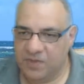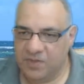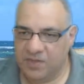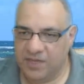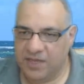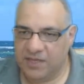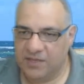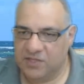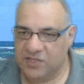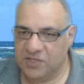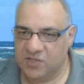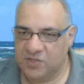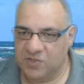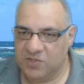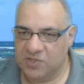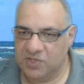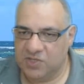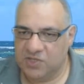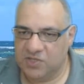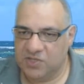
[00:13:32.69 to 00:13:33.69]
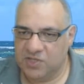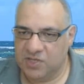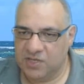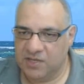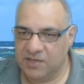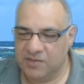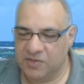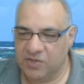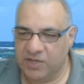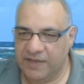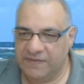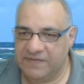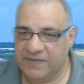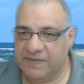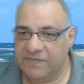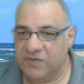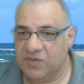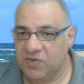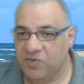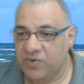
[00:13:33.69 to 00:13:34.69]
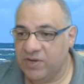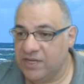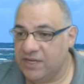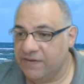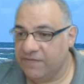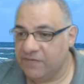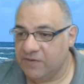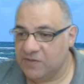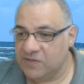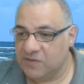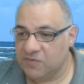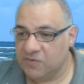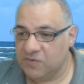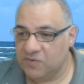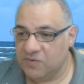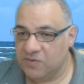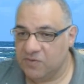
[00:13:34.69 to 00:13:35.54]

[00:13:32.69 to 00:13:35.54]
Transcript: and just just uh, knight f7 queening for example.